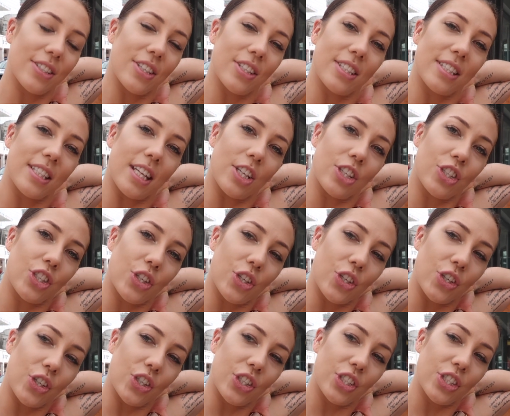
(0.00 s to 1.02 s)
so stay
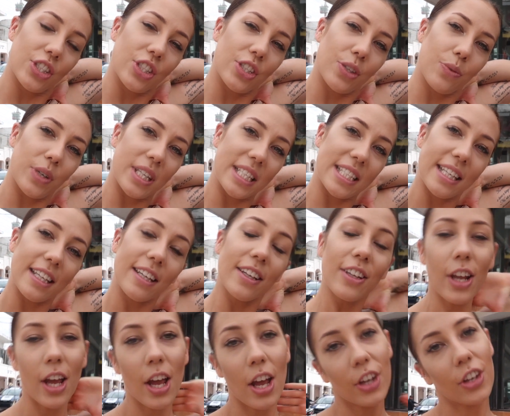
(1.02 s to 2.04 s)
tuned. We did
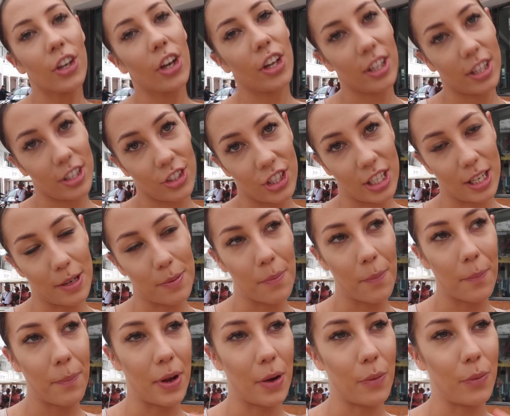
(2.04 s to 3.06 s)
go to the
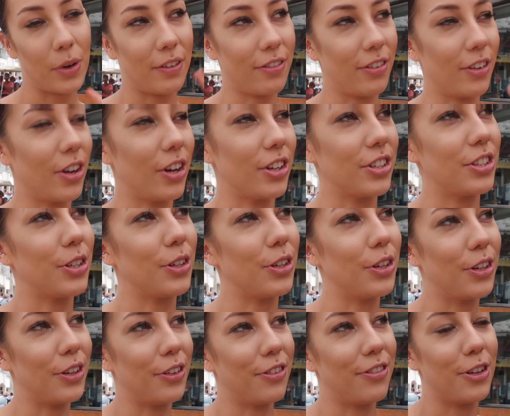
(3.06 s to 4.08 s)
gym, but we forgot
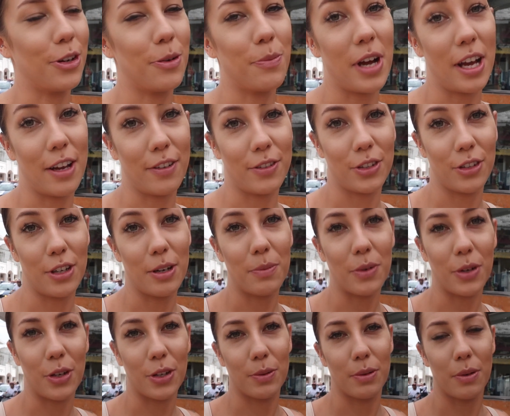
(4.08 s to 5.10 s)
to film after it
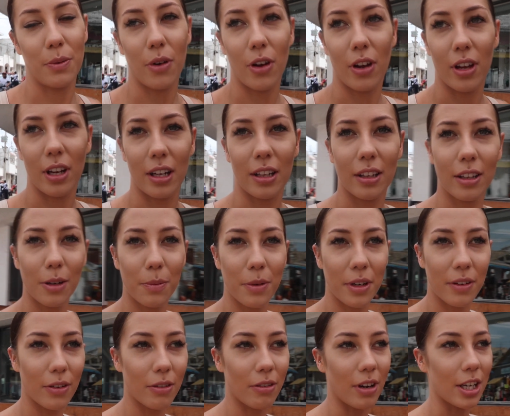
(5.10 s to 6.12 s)
because we were in a little bit
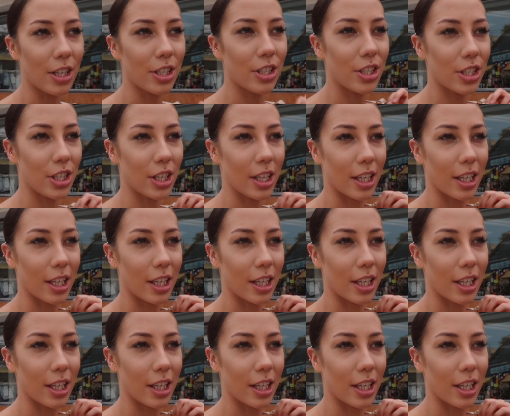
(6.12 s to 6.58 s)
of a rush.